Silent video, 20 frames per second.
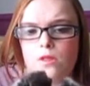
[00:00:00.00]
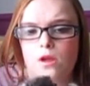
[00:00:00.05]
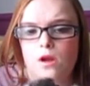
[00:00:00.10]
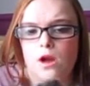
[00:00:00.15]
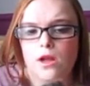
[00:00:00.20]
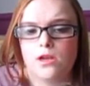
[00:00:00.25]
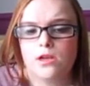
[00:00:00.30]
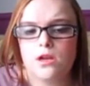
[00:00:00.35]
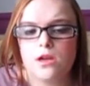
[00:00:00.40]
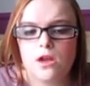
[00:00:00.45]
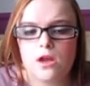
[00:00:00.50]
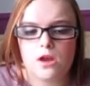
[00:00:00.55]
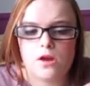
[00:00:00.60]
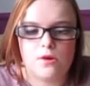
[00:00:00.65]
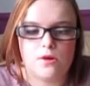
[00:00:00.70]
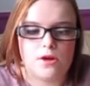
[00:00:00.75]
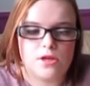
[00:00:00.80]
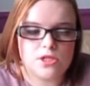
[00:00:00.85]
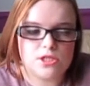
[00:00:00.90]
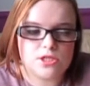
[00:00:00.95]
I don't
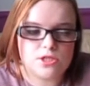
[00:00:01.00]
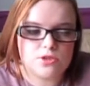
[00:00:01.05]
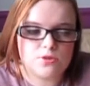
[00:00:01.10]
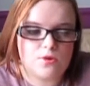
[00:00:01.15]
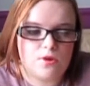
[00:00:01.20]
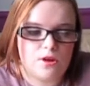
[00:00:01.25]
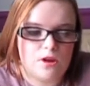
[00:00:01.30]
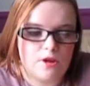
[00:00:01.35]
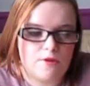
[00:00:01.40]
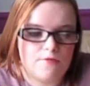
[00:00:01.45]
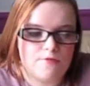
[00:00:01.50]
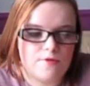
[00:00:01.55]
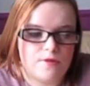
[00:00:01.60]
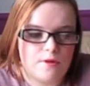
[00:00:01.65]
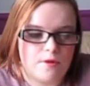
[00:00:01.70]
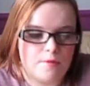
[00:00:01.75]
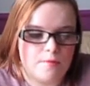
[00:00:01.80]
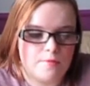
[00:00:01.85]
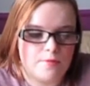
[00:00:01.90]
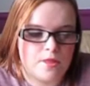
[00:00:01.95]
know, I just sort of love
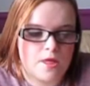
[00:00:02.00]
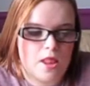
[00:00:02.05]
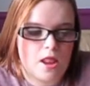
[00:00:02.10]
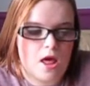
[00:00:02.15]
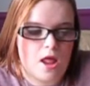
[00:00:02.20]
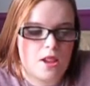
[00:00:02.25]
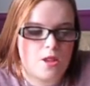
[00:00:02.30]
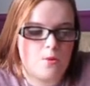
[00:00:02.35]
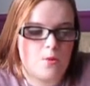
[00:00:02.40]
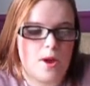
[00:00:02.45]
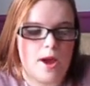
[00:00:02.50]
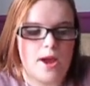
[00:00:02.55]
them. They're like little